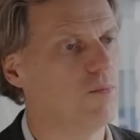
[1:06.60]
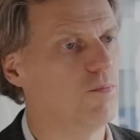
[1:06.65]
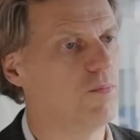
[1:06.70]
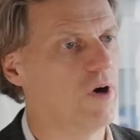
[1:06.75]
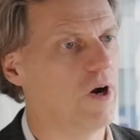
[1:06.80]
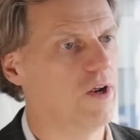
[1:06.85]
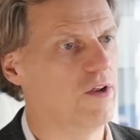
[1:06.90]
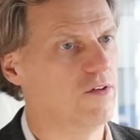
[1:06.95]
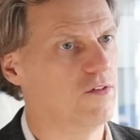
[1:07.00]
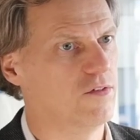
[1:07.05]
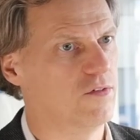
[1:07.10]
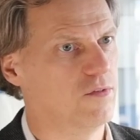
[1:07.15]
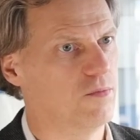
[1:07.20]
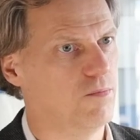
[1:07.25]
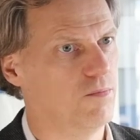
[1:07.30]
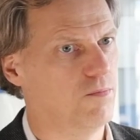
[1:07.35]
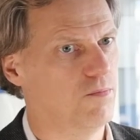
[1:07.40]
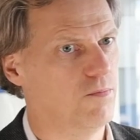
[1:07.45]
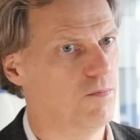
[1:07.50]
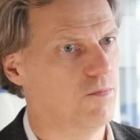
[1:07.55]
Prize
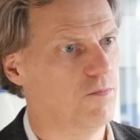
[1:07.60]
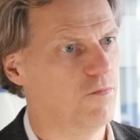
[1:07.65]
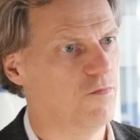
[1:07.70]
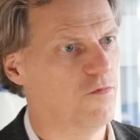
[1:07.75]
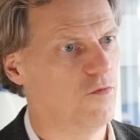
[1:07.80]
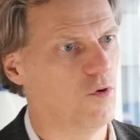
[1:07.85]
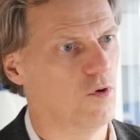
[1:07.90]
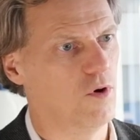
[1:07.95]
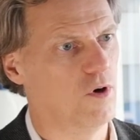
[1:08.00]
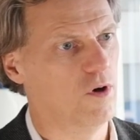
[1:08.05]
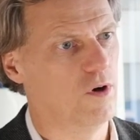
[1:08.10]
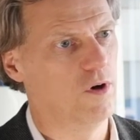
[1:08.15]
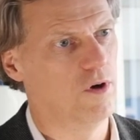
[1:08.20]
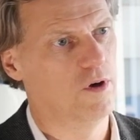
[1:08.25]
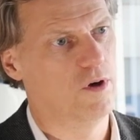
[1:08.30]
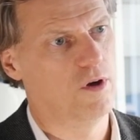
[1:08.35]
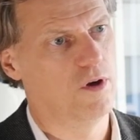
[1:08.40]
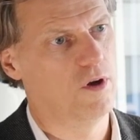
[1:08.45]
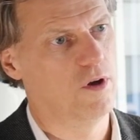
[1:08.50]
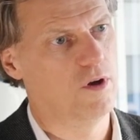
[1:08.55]
for
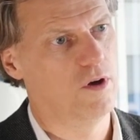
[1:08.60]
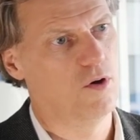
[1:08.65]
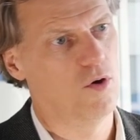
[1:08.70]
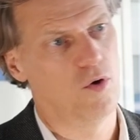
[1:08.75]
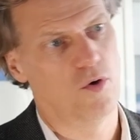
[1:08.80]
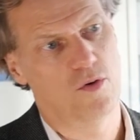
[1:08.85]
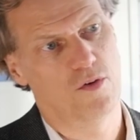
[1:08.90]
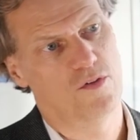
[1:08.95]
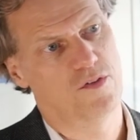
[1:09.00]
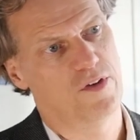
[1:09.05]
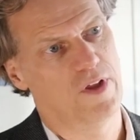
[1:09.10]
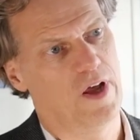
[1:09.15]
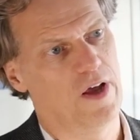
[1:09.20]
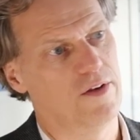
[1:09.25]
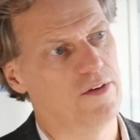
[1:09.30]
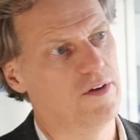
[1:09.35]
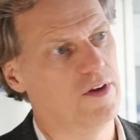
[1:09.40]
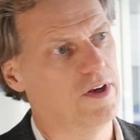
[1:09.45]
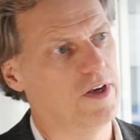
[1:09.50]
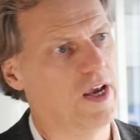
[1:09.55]
a
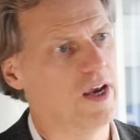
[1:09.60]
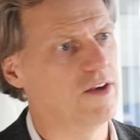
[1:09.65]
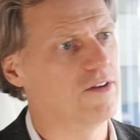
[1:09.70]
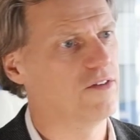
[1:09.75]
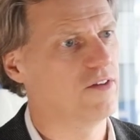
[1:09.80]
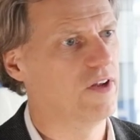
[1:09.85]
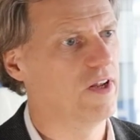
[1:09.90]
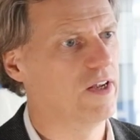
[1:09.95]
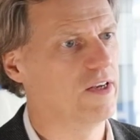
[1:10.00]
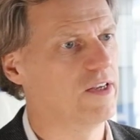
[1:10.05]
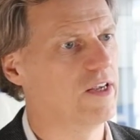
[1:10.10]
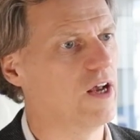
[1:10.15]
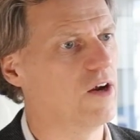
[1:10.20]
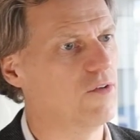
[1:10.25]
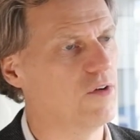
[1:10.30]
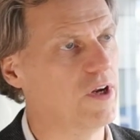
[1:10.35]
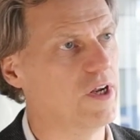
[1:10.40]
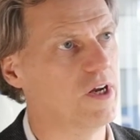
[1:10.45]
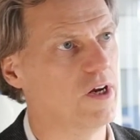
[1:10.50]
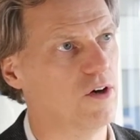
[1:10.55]
long-standing, excellent
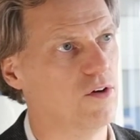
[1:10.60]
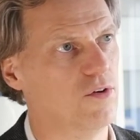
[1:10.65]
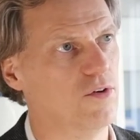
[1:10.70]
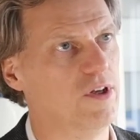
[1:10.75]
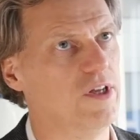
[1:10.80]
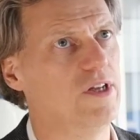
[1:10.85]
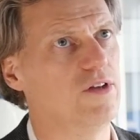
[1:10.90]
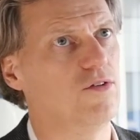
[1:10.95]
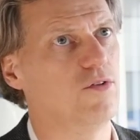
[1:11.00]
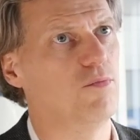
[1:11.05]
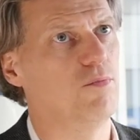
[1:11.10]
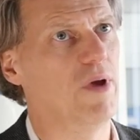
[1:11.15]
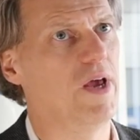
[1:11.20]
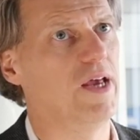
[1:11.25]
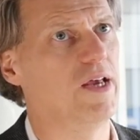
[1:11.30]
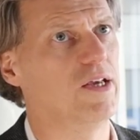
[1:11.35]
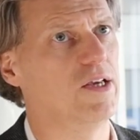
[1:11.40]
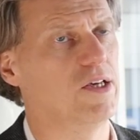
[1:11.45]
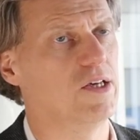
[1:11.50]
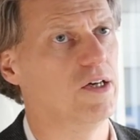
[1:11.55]
career. You need to
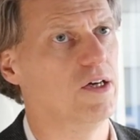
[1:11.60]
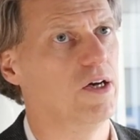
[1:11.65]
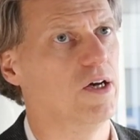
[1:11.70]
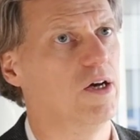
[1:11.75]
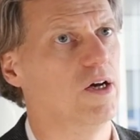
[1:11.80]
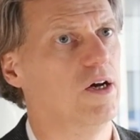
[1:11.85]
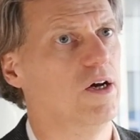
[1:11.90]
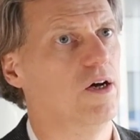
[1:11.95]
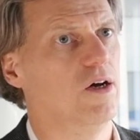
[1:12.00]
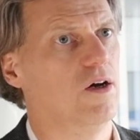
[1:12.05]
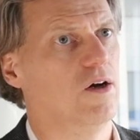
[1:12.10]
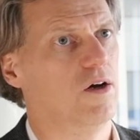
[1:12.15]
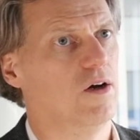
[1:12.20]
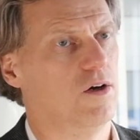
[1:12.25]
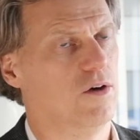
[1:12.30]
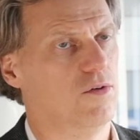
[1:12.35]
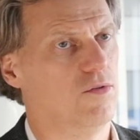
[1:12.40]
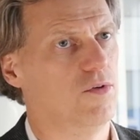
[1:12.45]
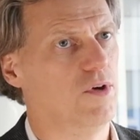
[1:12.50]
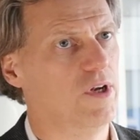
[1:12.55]
make
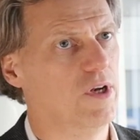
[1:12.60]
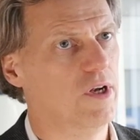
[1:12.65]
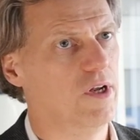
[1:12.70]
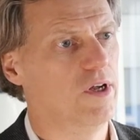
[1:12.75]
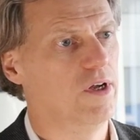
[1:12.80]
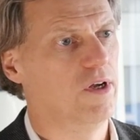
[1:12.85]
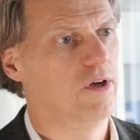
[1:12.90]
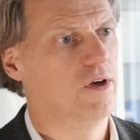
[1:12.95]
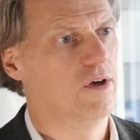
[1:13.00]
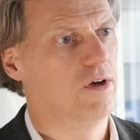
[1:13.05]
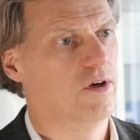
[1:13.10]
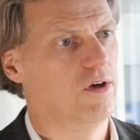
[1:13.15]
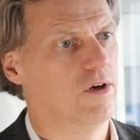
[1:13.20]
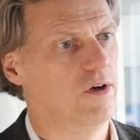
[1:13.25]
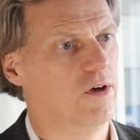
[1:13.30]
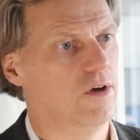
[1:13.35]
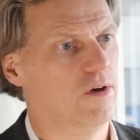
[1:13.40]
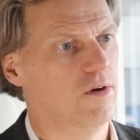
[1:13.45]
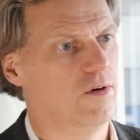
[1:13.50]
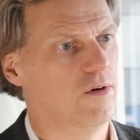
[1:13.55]
a really
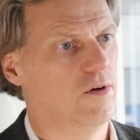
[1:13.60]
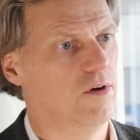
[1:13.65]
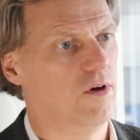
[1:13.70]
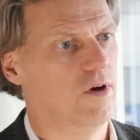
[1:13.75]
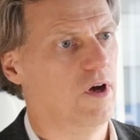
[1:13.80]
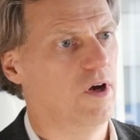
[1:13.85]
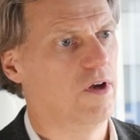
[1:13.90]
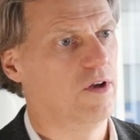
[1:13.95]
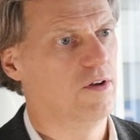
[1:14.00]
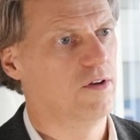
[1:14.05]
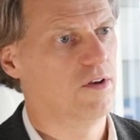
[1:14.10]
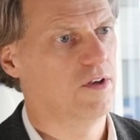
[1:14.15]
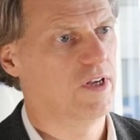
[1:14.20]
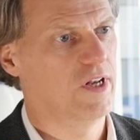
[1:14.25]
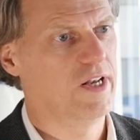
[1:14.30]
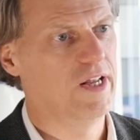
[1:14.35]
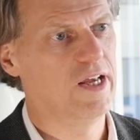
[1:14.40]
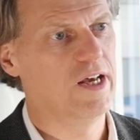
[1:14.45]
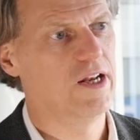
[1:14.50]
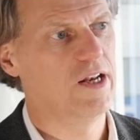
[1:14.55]

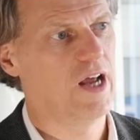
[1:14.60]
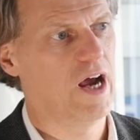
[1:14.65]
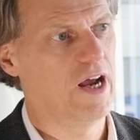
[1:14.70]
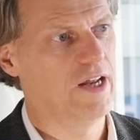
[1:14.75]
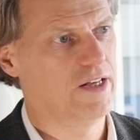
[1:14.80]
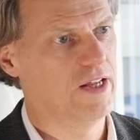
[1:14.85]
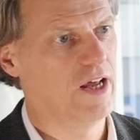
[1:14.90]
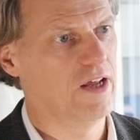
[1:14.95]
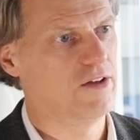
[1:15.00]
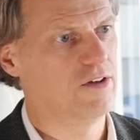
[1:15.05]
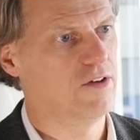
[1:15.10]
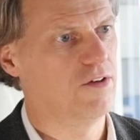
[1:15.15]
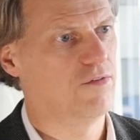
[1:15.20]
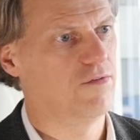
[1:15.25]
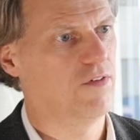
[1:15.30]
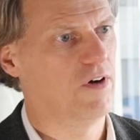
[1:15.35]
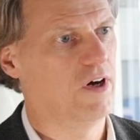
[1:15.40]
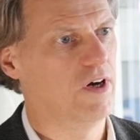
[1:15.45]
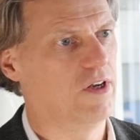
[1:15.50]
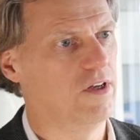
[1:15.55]
clearly
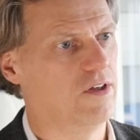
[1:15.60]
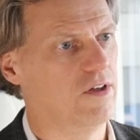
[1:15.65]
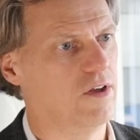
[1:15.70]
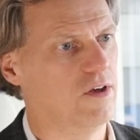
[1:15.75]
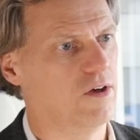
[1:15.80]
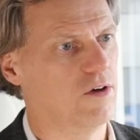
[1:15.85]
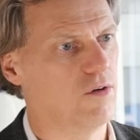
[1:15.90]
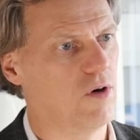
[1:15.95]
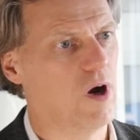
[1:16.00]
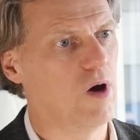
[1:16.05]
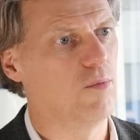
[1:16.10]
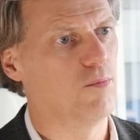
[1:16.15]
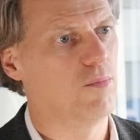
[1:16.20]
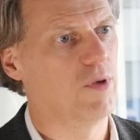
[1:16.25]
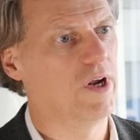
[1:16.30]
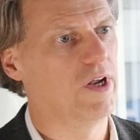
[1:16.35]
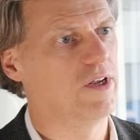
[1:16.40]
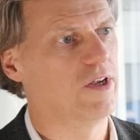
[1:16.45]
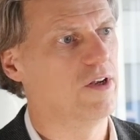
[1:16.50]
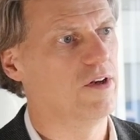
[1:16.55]
identified,
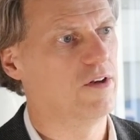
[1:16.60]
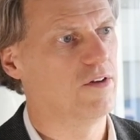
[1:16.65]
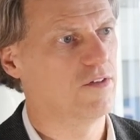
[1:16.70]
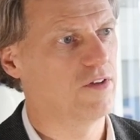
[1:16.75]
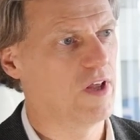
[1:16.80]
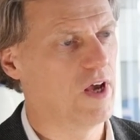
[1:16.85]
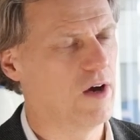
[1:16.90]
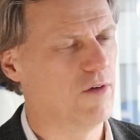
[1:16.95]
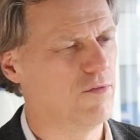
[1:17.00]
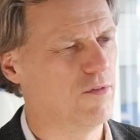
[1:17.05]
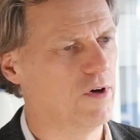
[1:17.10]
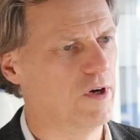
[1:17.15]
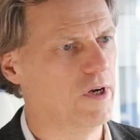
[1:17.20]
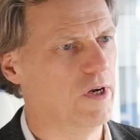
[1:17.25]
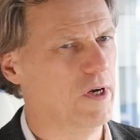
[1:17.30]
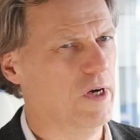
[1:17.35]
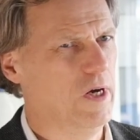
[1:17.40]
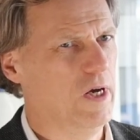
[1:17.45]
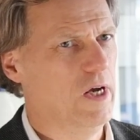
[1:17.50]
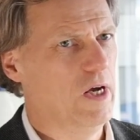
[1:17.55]
groundbreaking discovery.